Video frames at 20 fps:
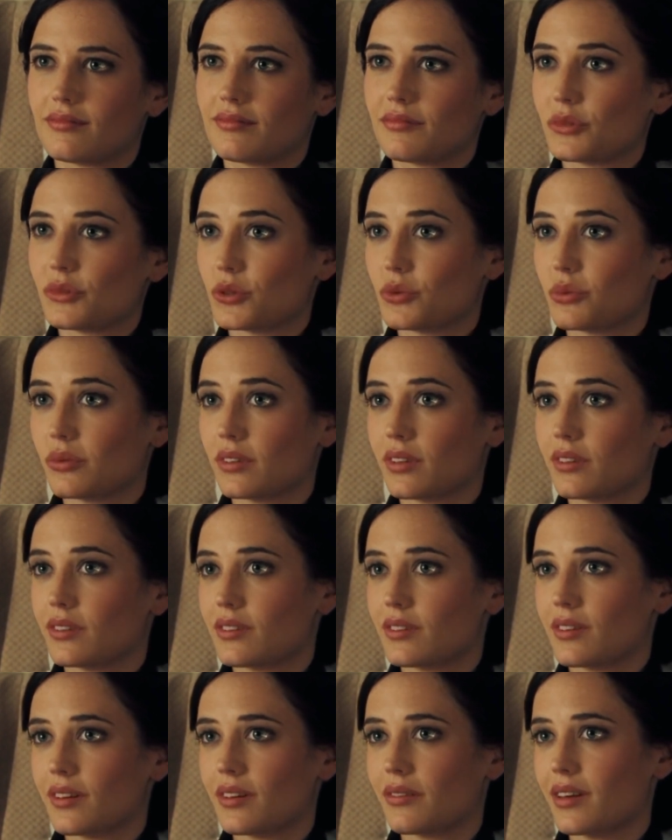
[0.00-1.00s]
Which one can
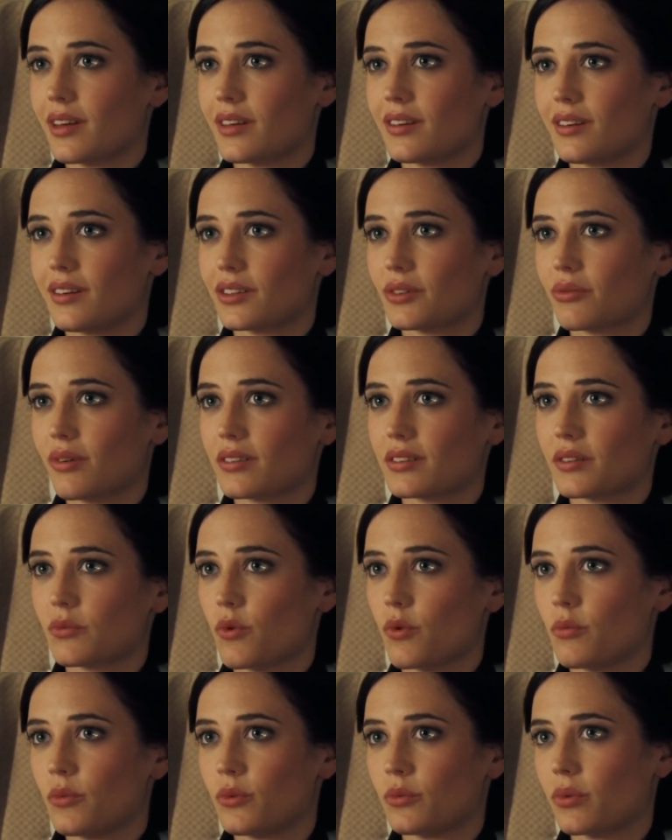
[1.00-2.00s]
say of any attractive
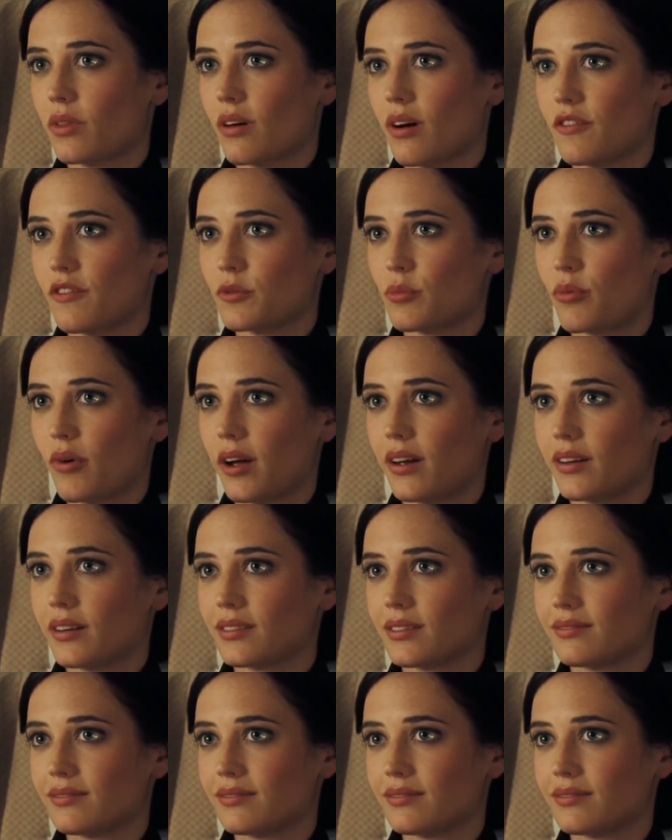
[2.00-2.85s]
woman with half a brain?